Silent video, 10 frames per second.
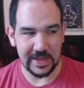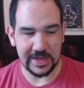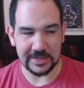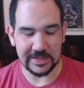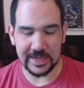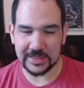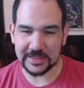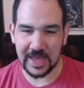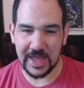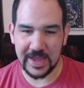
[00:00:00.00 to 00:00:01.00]
In today's
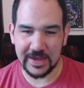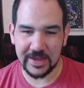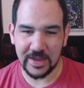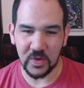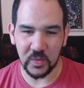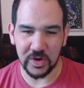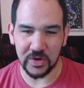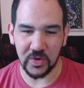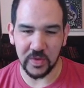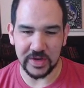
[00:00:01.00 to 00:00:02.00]
guide, we're
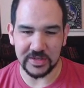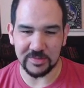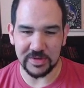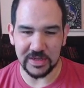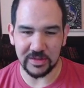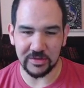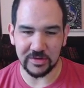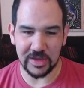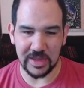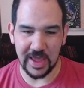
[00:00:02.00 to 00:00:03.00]
going to be
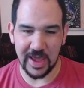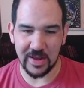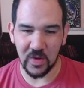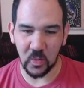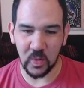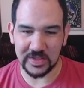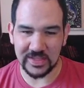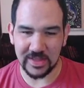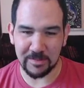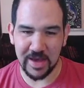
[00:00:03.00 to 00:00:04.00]
looking at what's
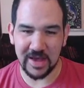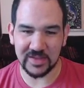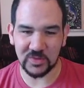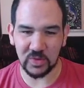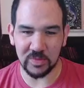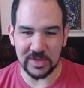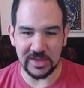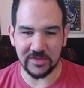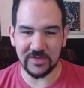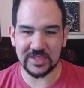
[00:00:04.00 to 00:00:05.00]
in the box. We'll
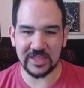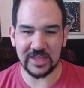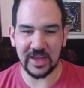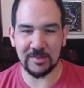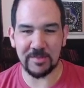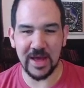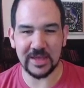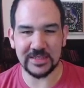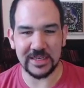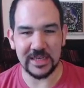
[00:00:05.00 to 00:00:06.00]
be physically
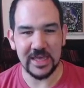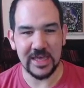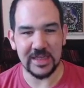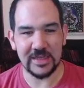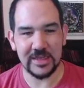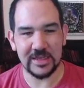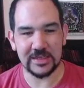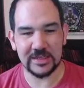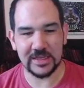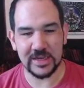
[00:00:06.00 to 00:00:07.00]
unboxing
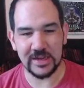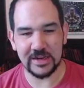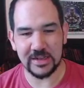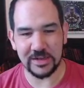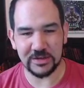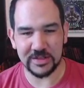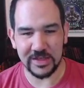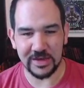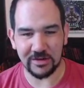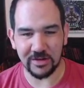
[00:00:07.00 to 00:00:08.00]
this kit that you see
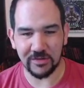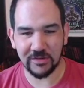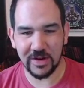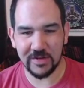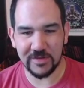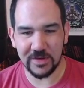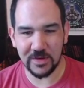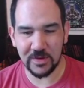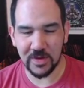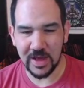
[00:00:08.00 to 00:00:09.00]
here in front of
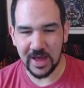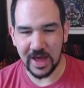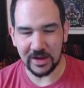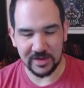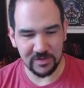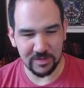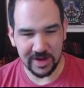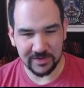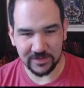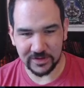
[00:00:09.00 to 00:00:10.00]
you. I'll give you
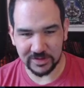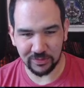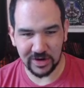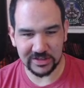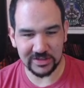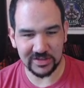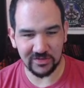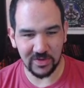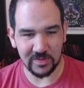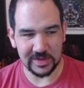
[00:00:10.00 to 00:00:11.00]
my first impressions
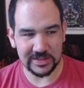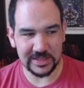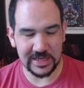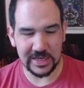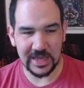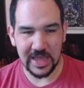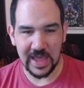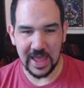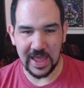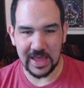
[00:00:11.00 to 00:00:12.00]
of what we see,
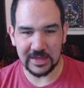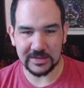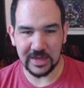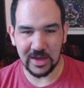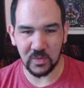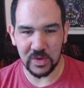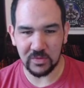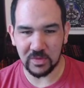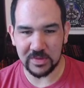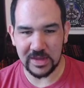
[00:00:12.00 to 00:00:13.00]
and we
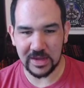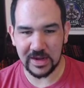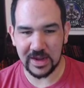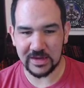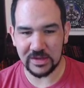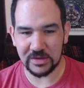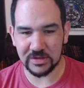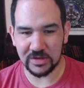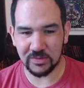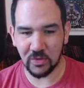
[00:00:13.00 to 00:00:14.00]
will be connecting you
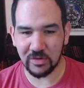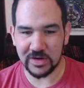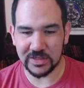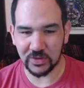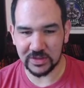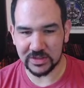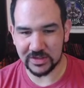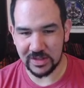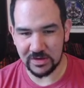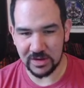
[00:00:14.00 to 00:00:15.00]
to more resources
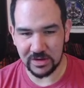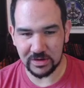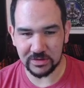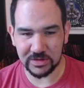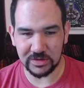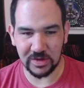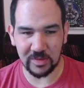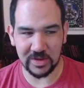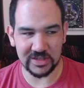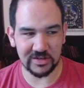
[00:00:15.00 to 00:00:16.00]
that you can use to
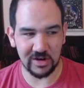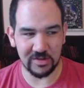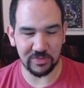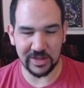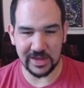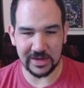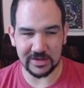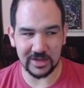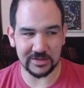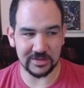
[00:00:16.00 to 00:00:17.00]
help get started playing
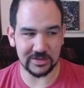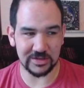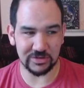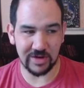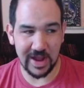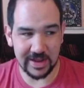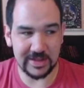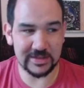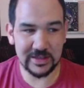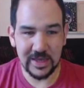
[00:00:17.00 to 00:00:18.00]
Dungeons and
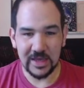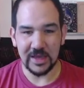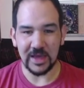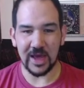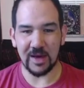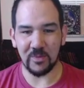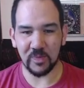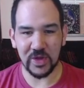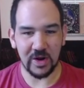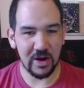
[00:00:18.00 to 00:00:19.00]
Dragons.
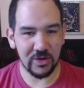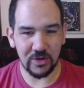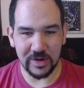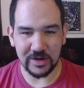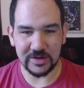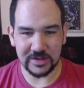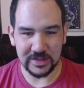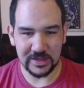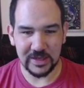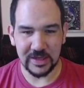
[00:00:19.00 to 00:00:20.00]
Our goal here is
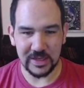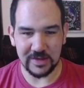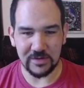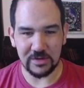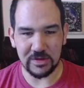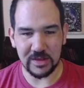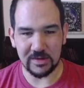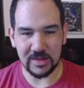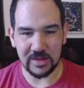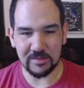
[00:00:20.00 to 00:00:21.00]
to give you
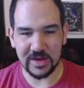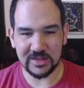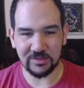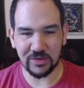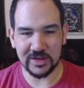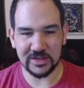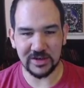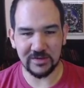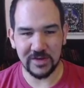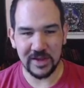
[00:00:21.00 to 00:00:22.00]
the best impression
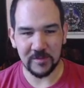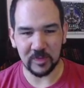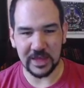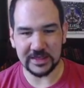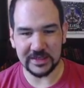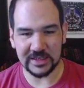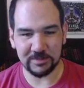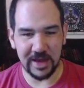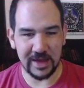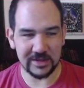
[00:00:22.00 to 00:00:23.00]
of, is this
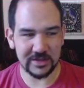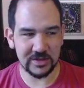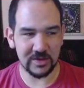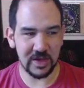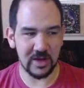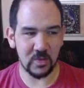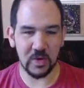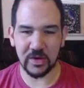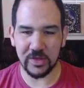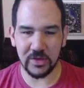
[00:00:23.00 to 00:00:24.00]
box
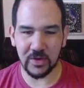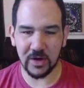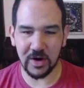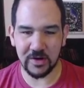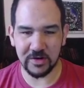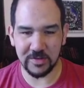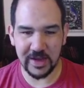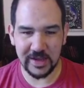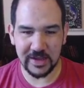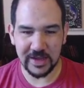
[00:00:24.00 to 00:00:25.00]
worth your hard-earned
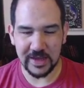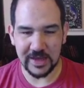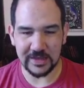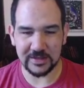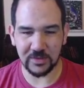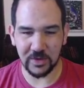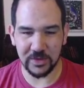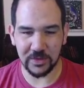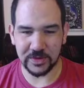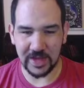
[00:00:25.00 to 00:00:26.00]
money? Is it
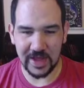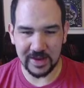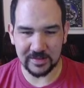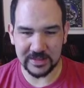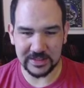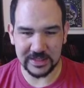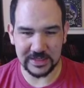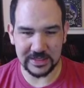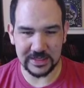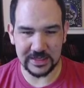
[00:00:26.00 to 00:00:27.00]
worth your time to
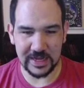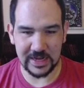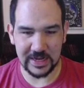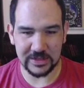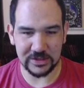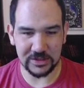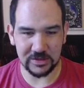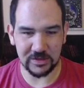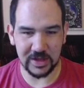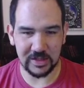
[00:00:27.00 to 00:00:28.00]
sink to getting
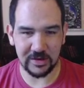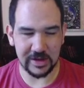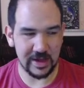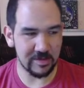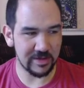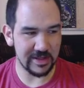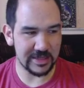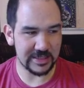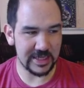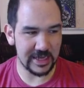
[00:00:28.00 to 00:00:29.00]
into learning how to play
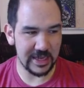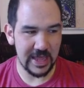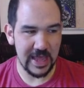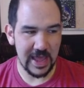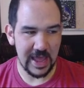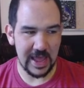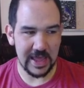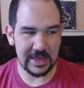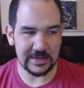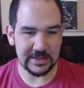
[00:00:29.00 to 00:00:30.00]
this thing?
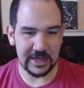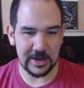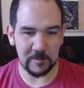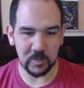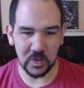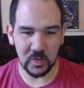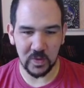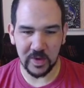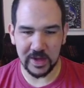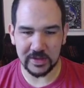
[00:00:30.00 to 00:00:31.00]
And we
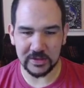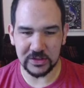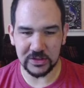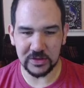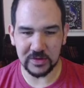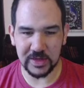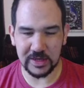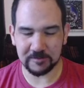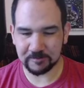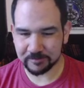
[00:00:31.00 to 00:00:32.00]
want
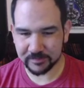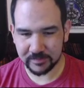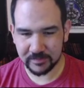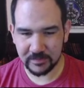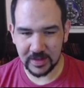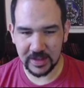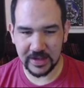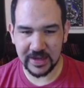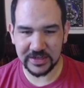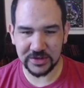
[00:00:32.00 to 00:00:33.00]
to
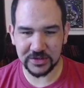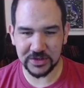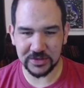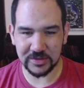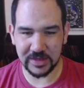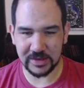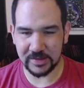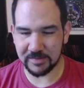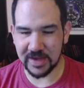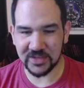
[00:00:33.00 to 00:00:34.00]
connect you to
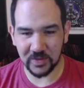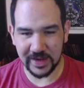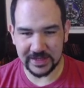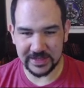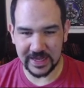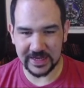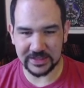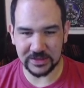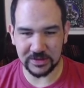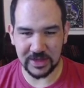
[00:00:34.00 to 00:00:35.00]
the best way to get
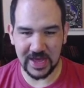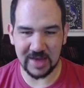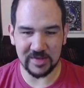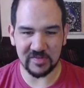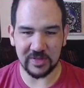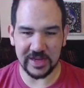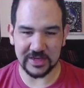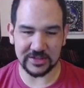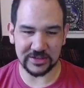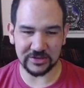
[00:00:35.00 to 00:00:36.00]
into the hobby of playing
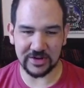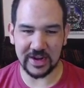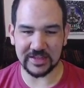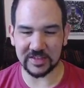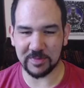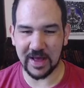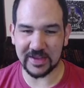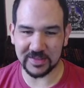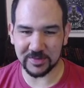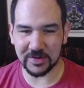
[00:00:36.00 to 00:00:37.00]
Dungeons & Dragons as
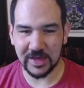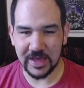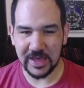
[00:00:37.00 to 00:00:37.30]
possible.